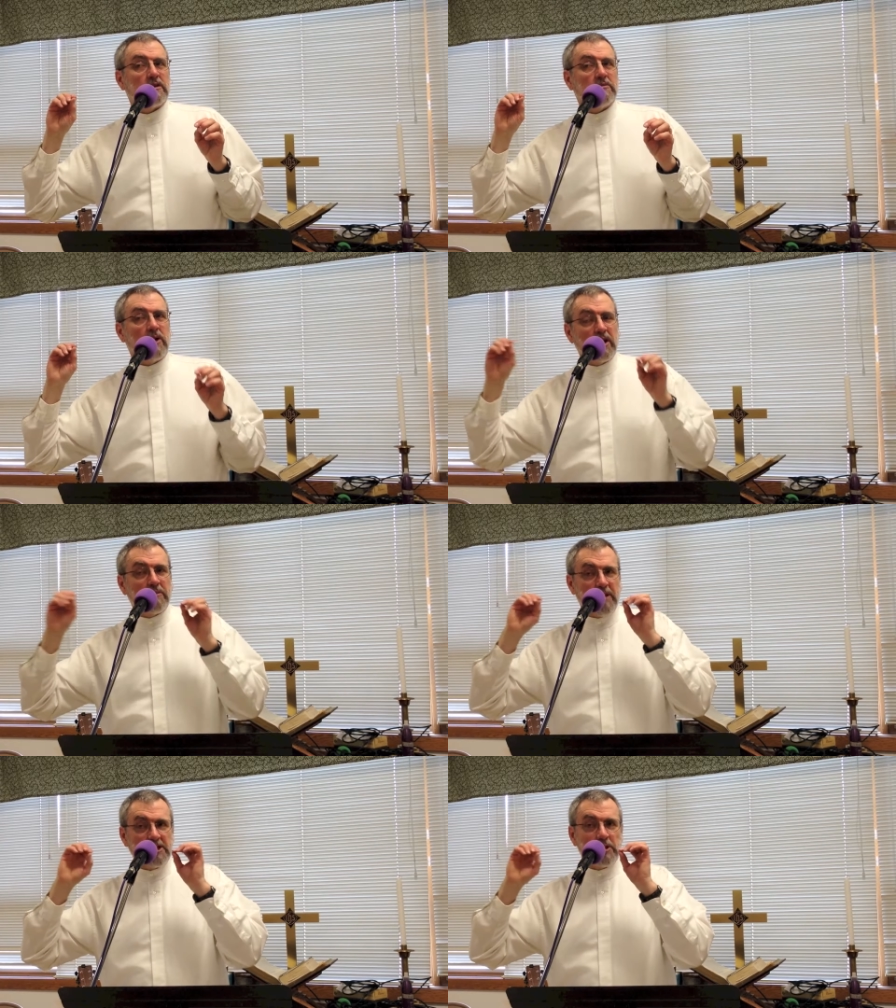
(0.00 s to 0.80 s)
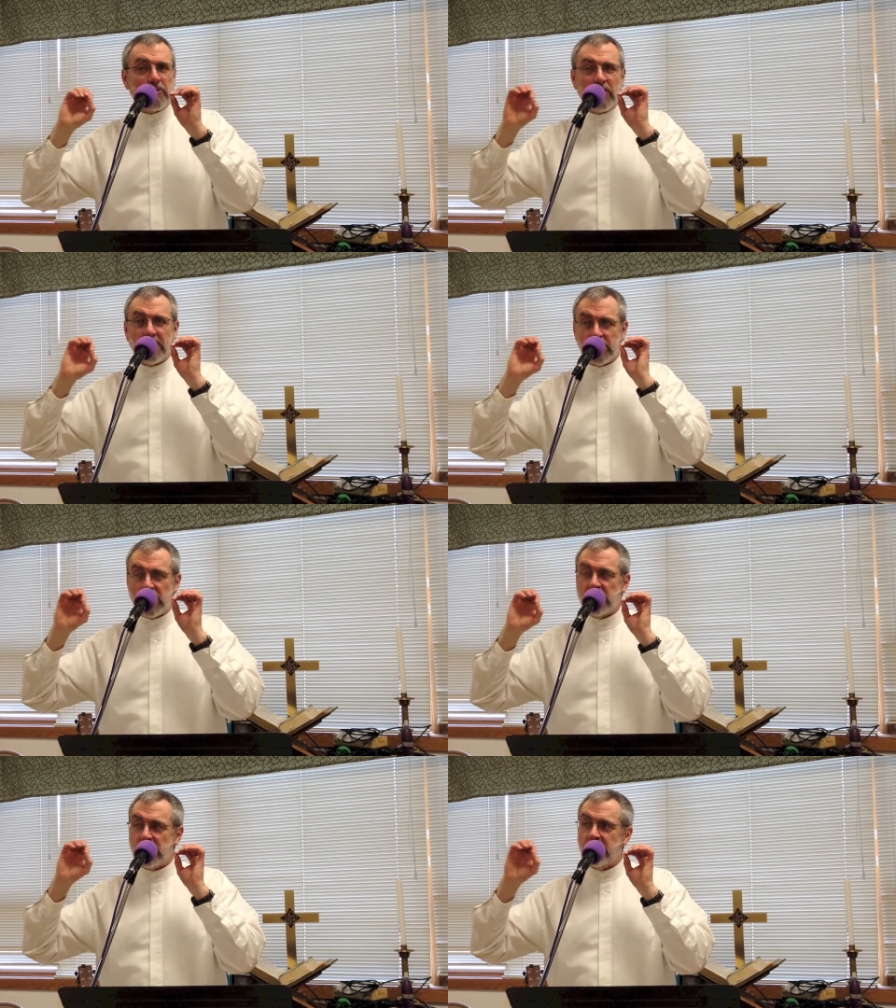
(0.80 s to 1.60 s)
Mark makes the point that
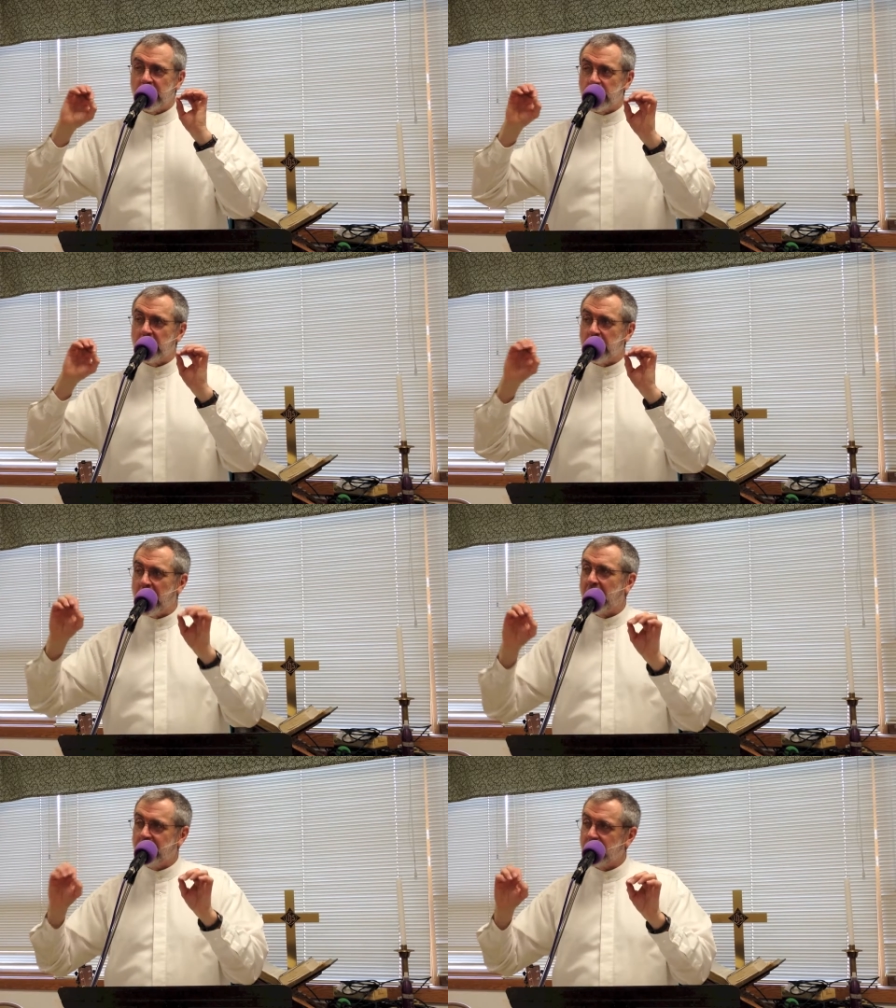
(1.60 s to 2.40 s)
Jesus feels really bad